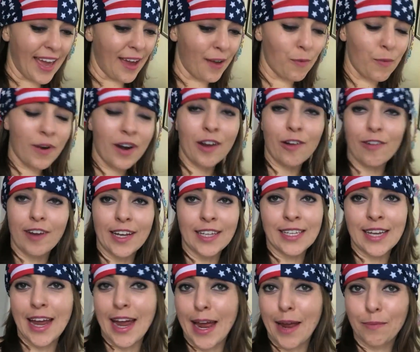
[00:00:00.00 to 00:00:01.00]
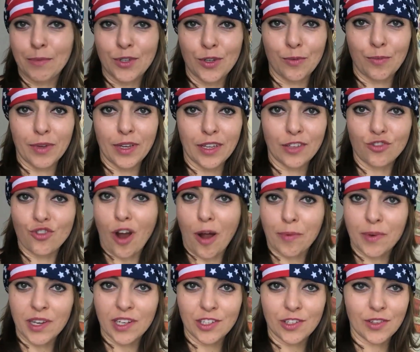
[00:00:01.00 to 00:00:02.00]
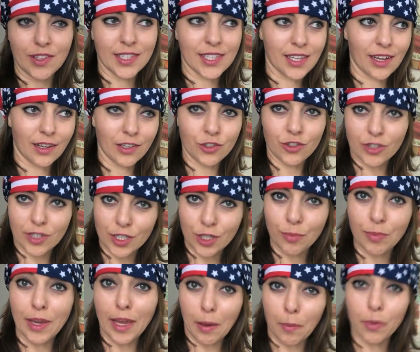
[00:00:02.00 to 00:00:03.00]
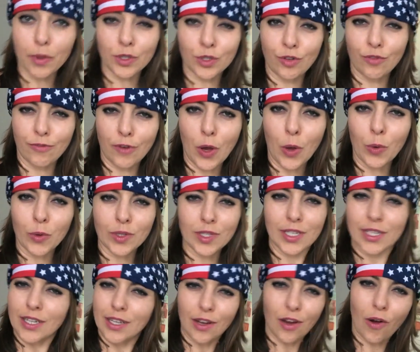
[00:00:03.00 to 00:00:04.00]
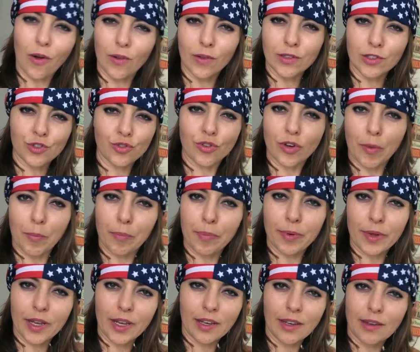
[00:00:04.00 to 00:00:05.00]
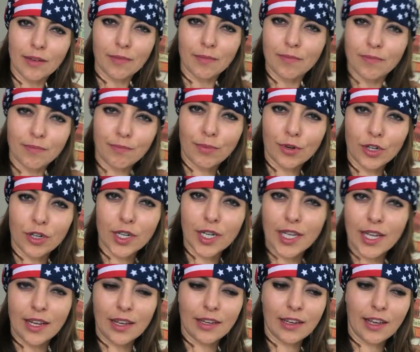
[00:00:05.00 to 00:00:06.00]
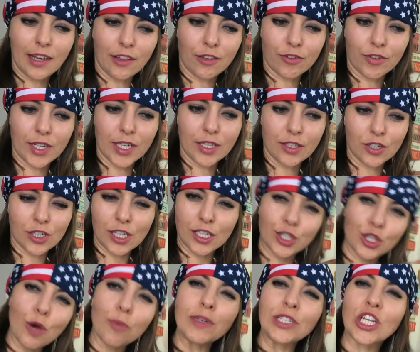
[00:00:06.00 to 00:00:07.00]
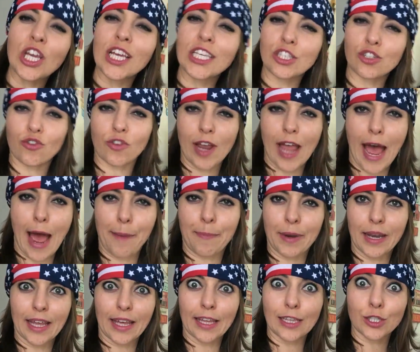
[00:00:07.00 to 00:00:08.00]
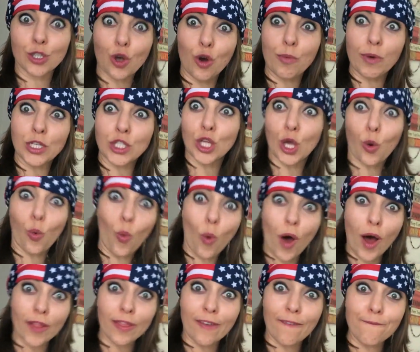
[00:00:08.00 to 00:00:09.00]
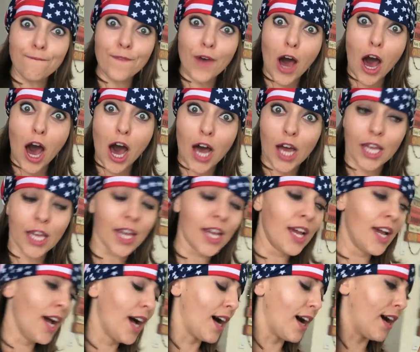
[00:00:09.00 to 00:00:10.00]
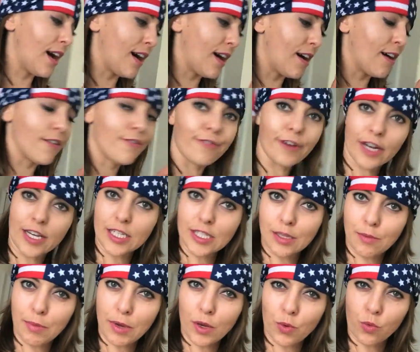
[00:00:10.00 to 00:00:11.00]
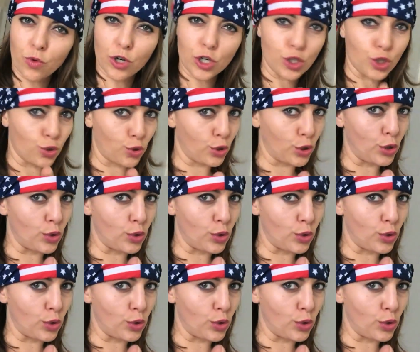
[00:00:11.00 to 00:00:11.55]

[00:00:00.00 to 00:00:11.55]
and what a great time to be dropped into this country to be able to vote all Trump and Bernie and Hillary. There's like so much history happening and so much like what the fuck? Uh fuck is a bad word, don't